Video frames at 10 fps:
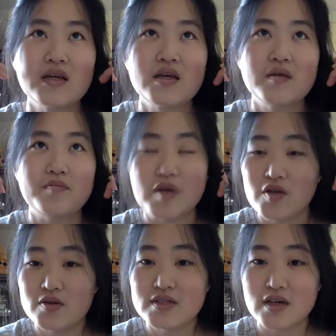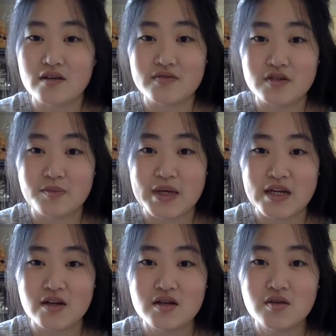make yourself feel
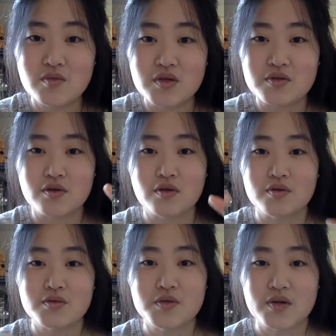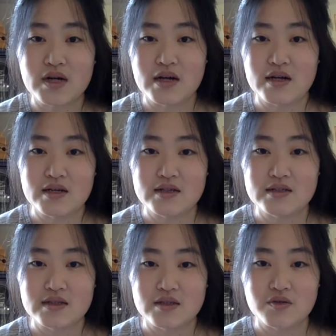better when you close your eyes
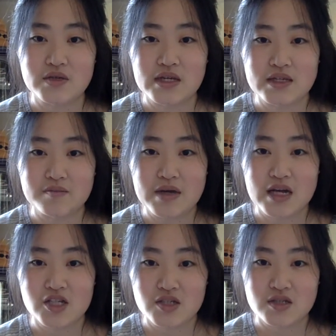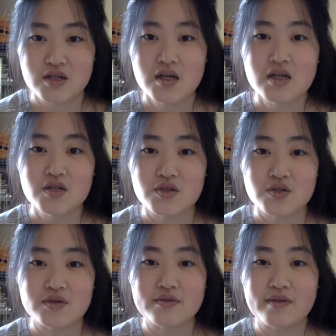and you can imagine
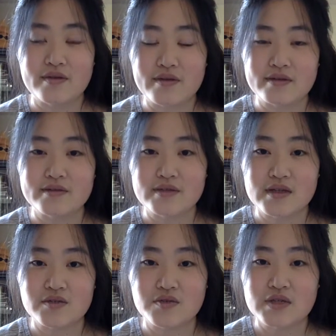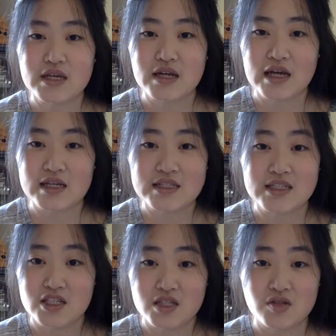certain things and you can like
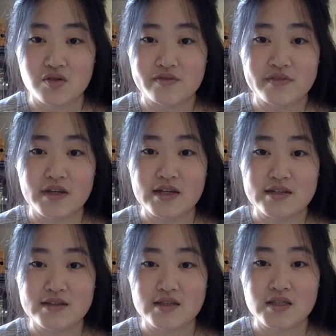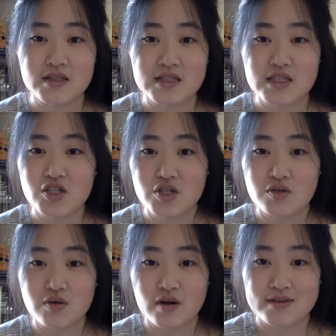adjust your feelings, it's teaching
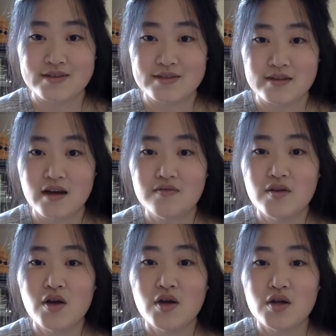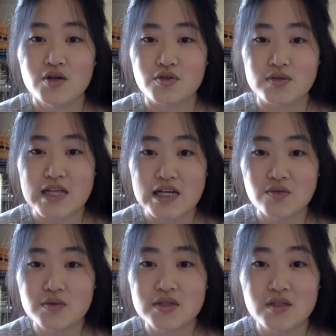you all these stuff. So that's
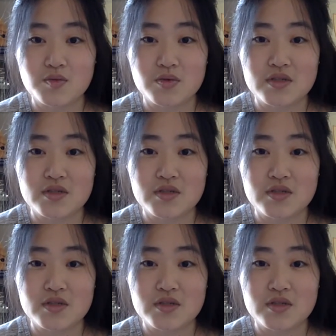what this book is